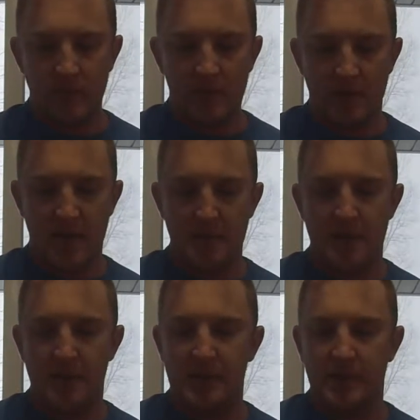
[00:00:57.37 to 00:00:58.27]
So I had been
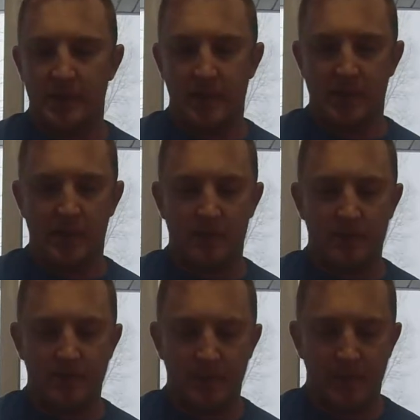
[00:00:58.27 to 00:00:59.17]
using the Spro
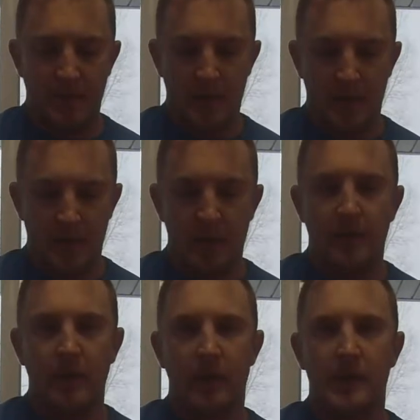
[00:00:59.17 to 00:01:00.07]
for
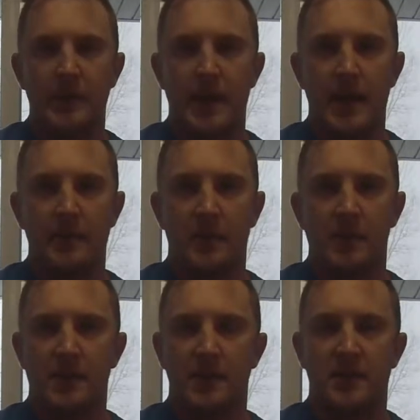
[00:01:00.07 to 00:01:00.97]
a long time,
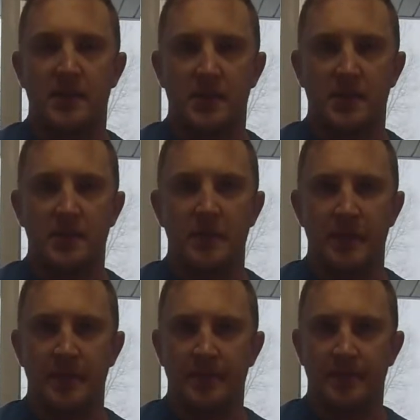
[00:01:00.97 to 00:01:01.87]
almost exclusively.